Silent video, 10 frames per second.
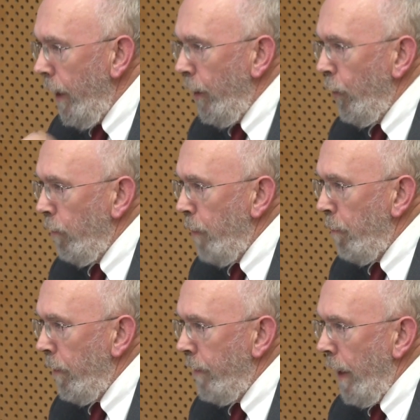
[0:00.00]
in those
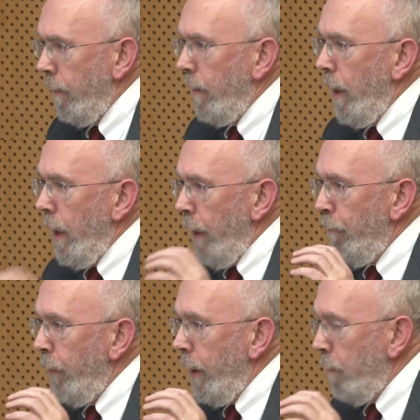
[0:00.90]
member states,
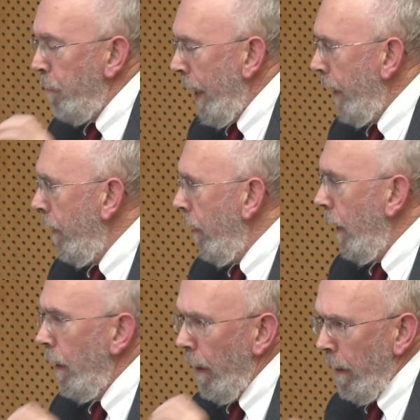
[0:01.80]
even when it's
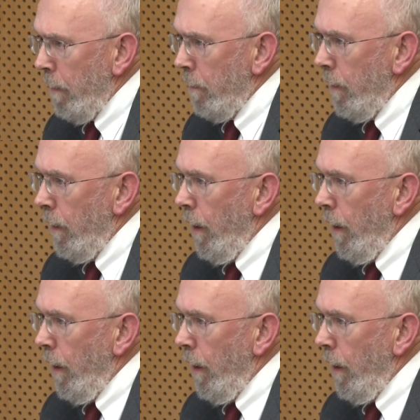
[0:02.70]
patently lies.